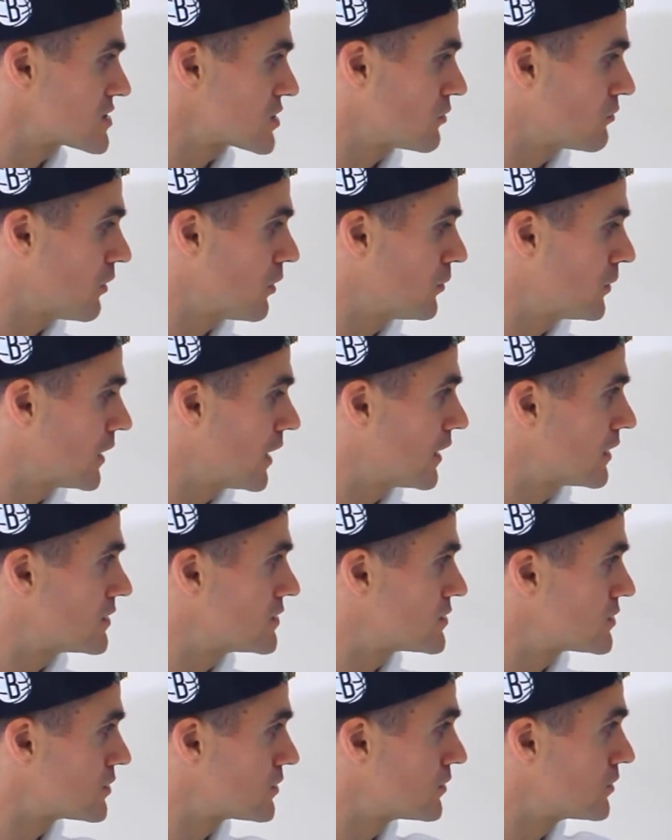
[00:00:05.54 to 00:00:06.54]
So what we gotta
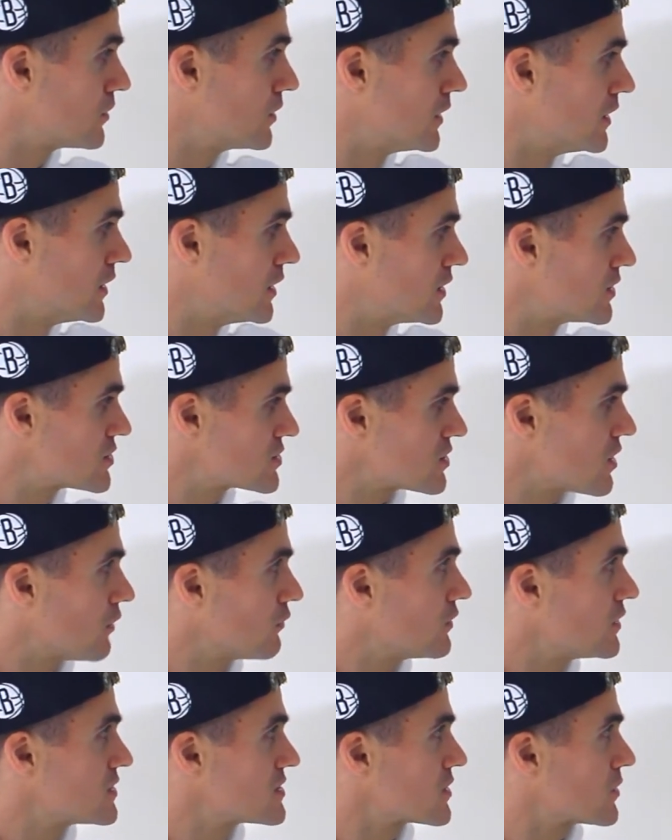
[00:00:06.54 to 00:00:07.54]
do,
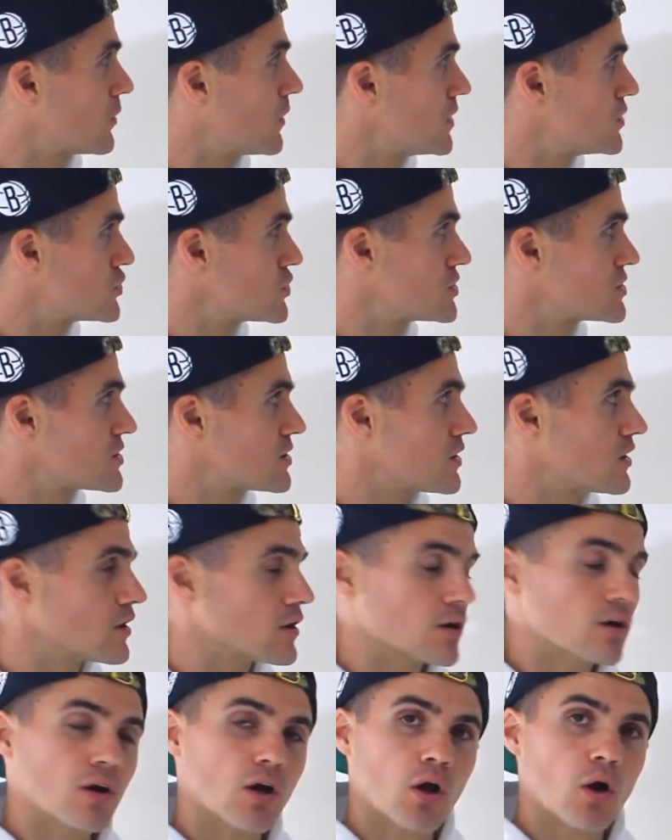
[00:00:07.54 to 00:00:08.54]
solve these equations
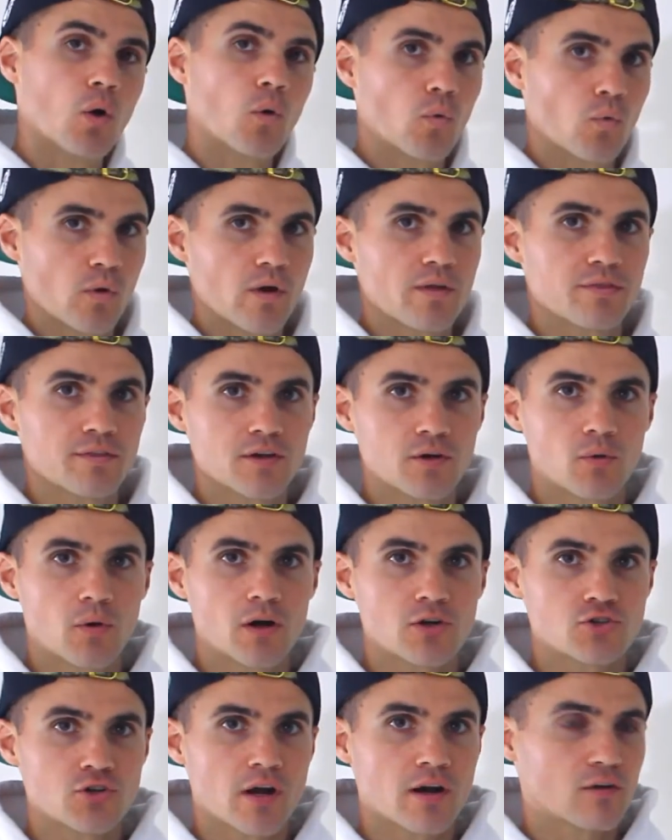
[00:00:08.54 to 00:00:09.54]
here with the
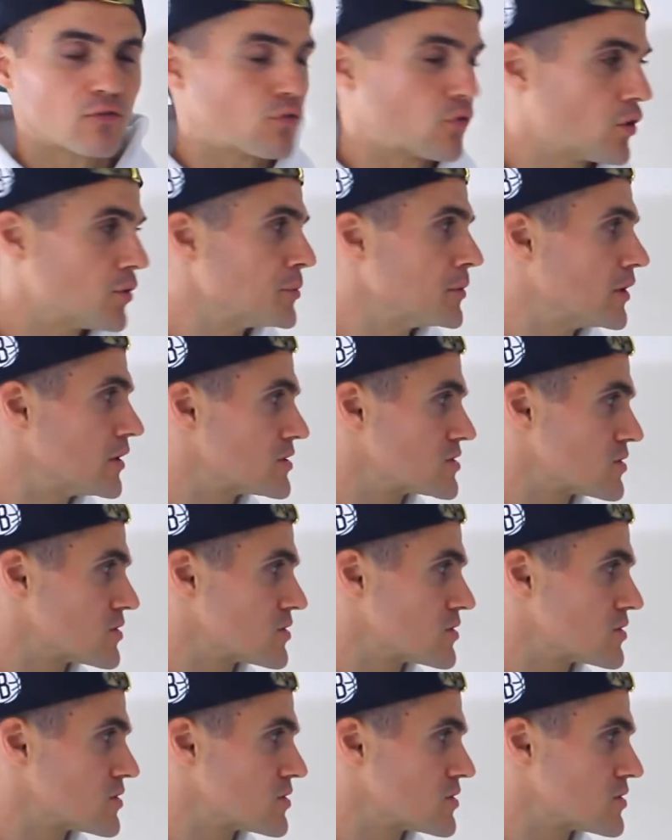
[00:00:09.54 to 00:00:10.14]
quadratic formula.